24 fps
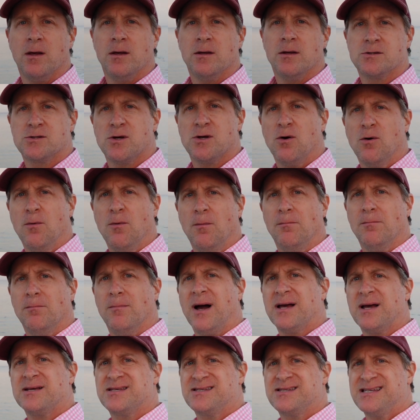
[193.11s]
So
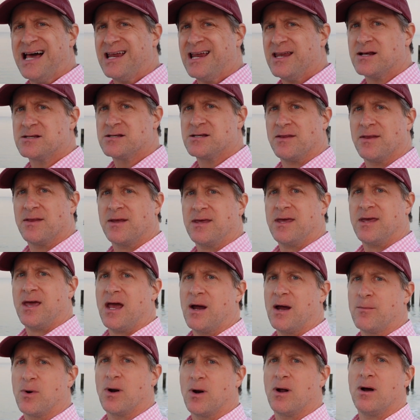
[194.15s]
my settings on the
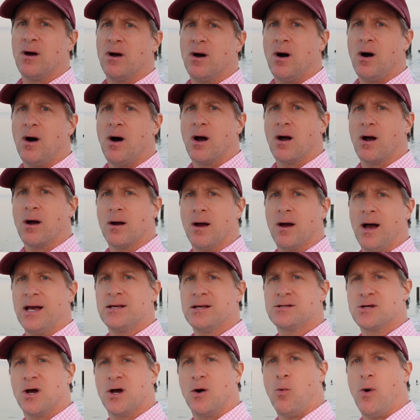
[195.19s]
camera are
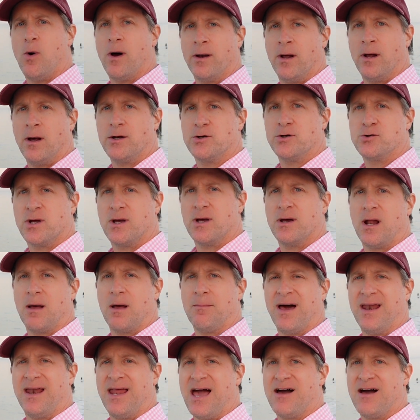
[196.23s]
ISO 100,
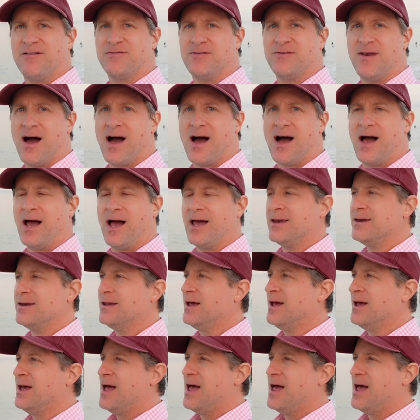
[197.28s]
I'm at f9,